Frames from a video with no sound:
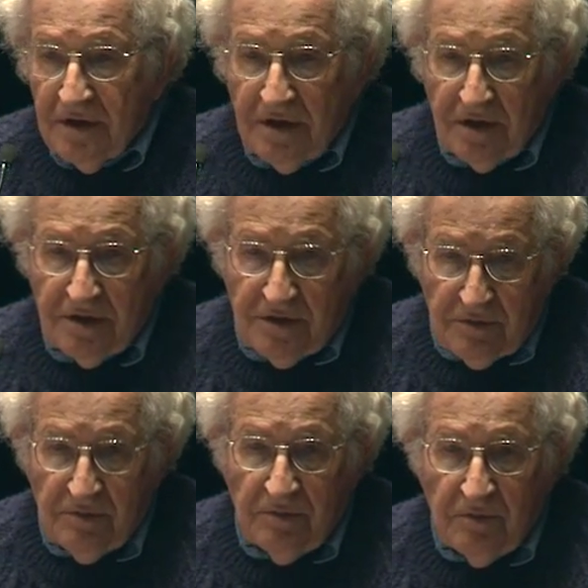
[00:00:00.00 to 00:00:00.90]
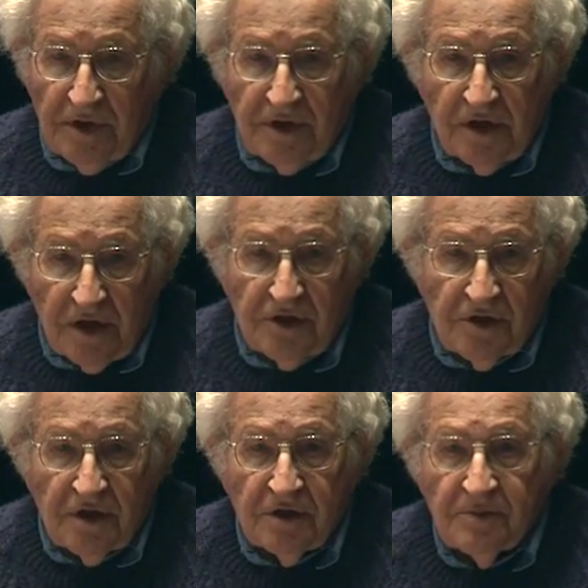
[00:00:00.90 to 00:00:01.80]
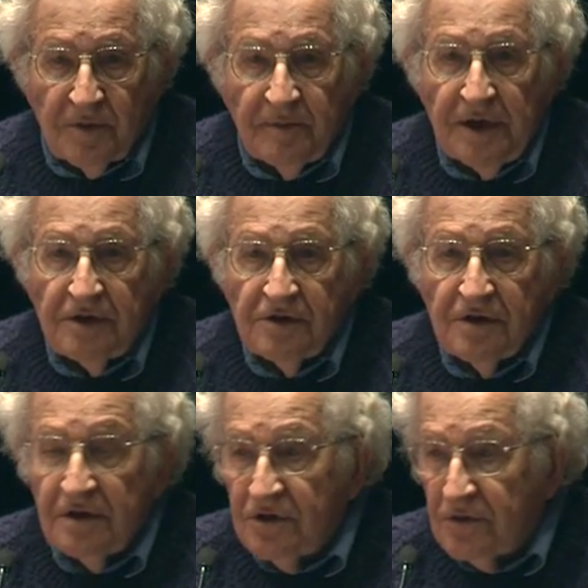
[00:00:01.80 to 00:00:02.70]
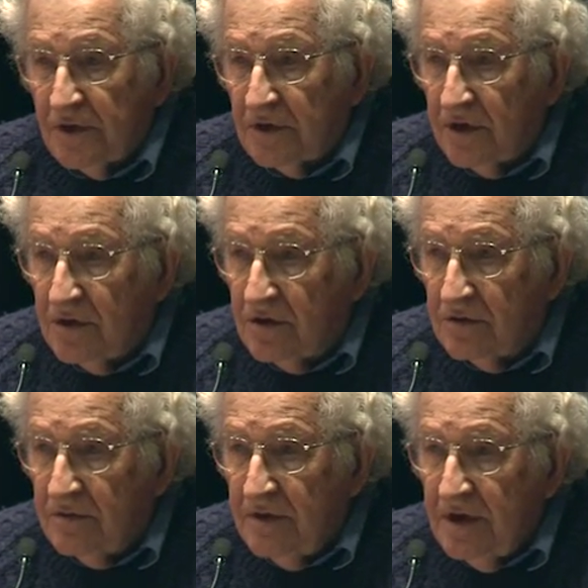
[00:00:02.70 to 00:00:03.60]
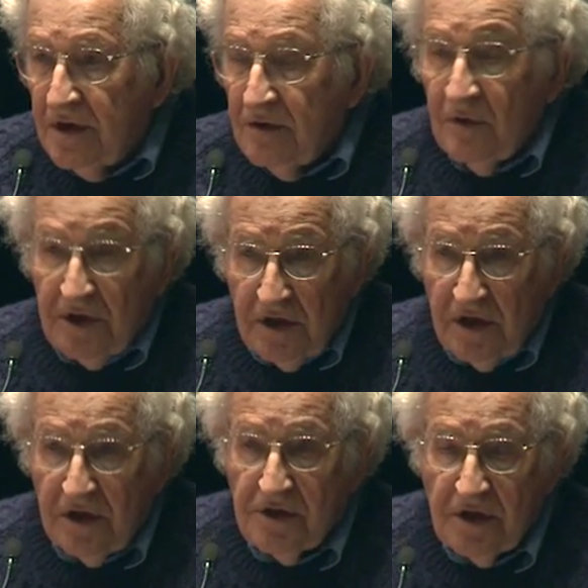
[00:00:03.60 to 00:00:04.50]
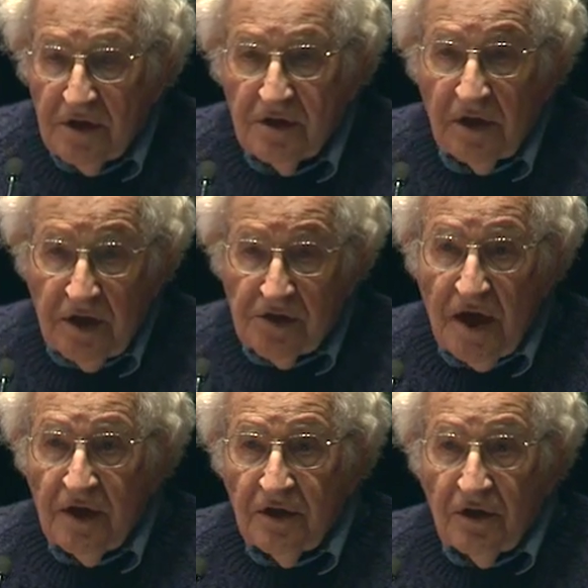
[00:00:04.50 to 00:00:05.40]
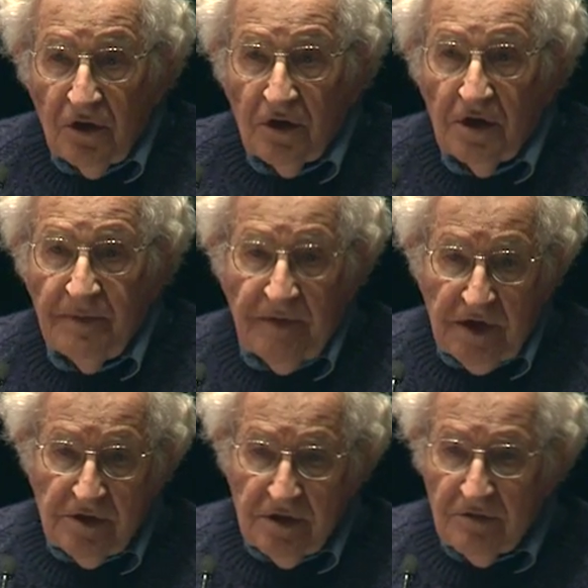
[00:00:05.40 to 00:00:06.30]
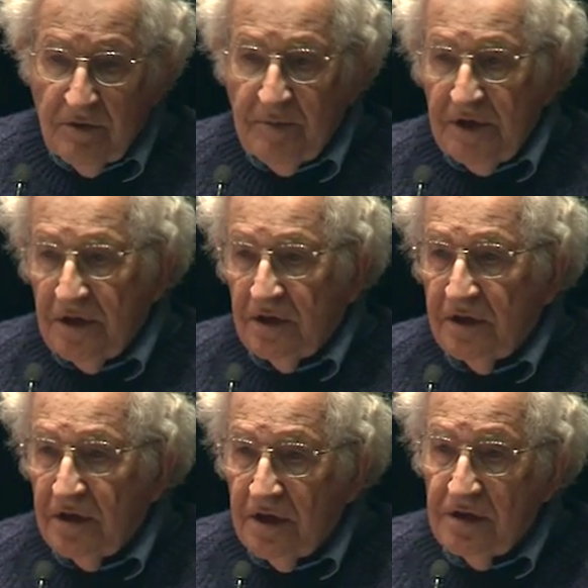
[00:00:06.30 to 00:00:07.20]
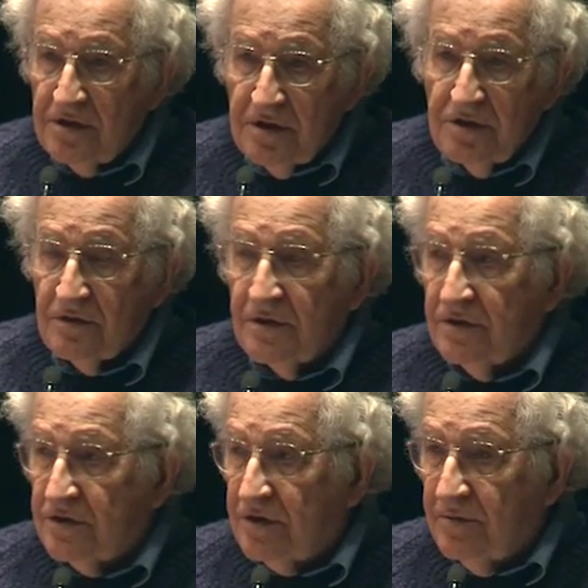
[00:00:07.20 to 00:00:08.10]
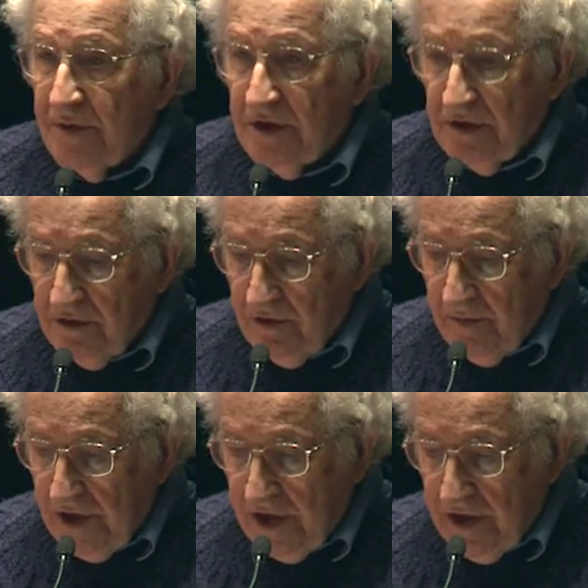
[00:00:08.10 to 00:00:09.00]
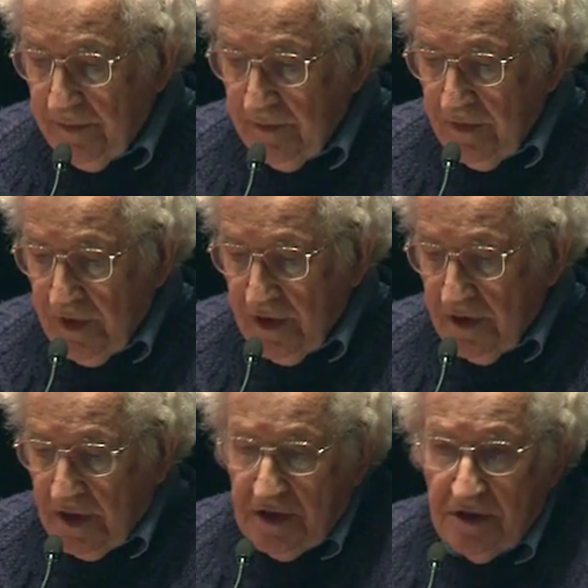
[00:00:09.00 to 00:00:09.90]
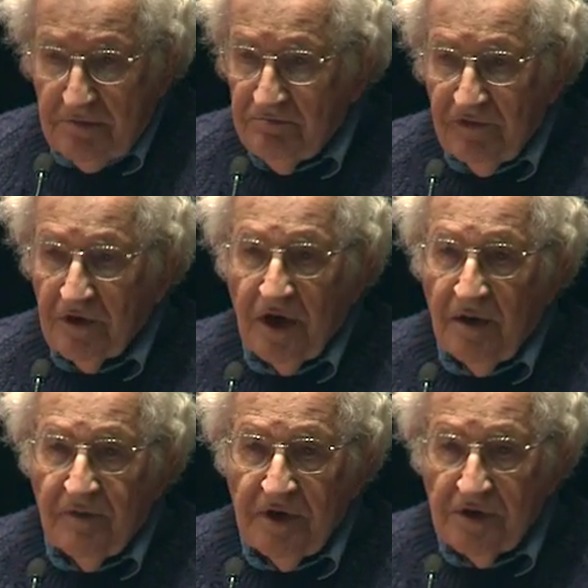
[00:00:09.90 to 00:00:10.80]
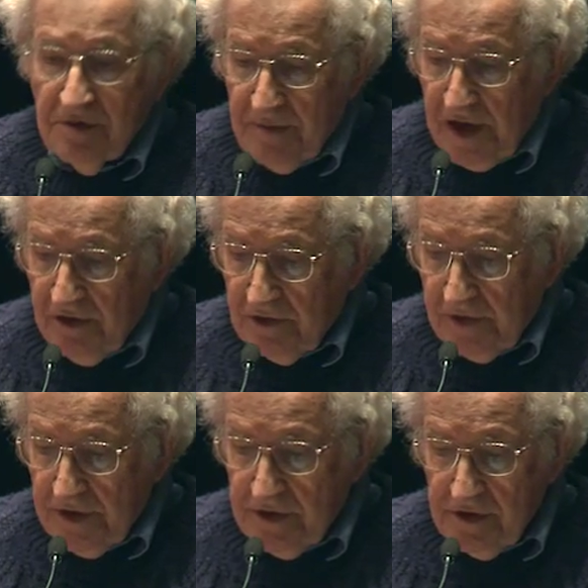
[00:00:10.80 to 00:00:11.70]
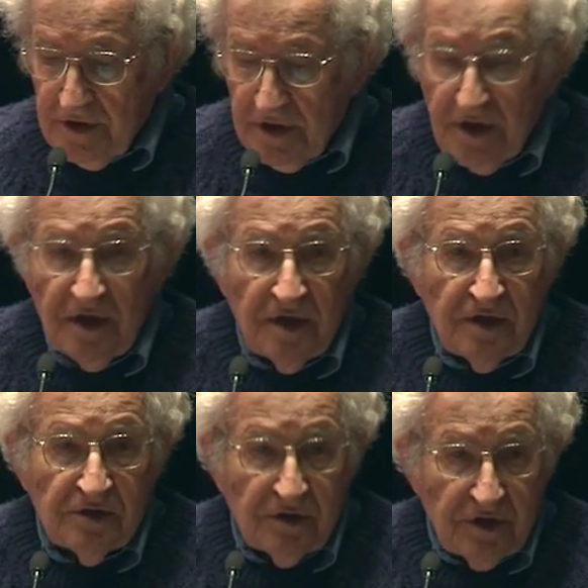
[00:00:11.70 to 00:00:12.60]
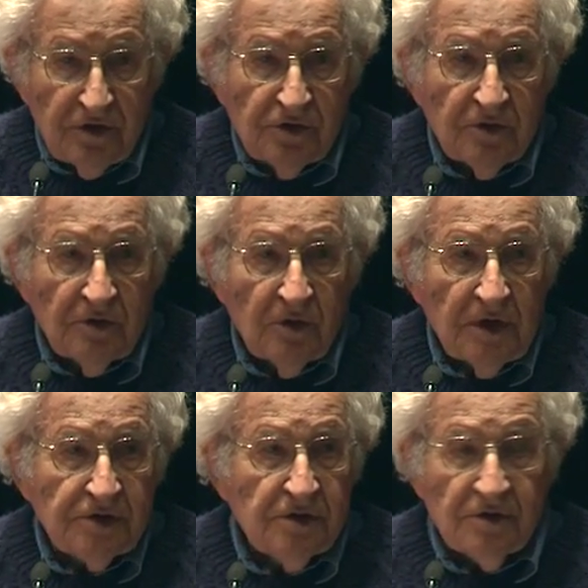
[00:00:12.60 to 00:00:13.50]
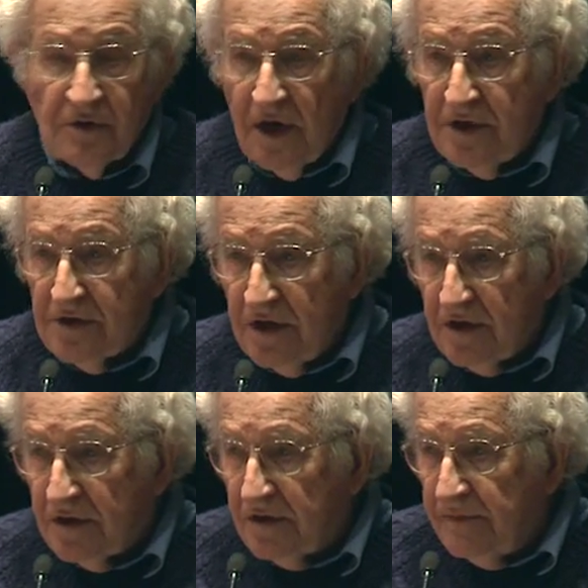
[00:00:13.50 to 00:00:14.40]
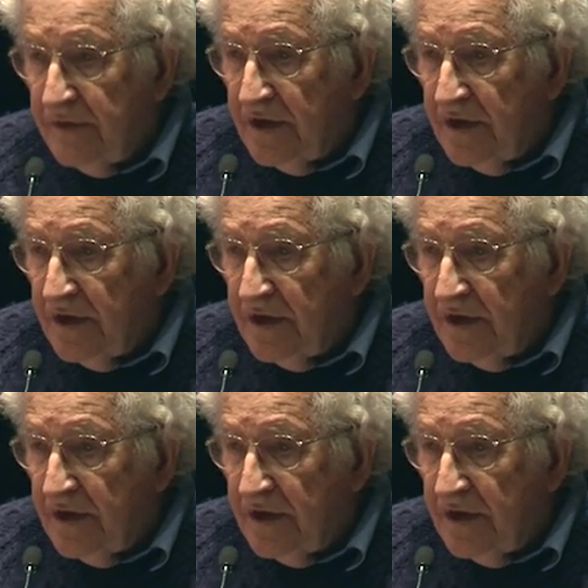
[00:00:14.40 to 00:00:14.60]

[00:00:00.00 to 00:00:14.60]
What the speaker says: that's what the United States permits that Israel can do. When the United States lays down the law, as it repeatedly does, Israel's compelled to obey. That's for obvious power reasons. So the usual questions arise here.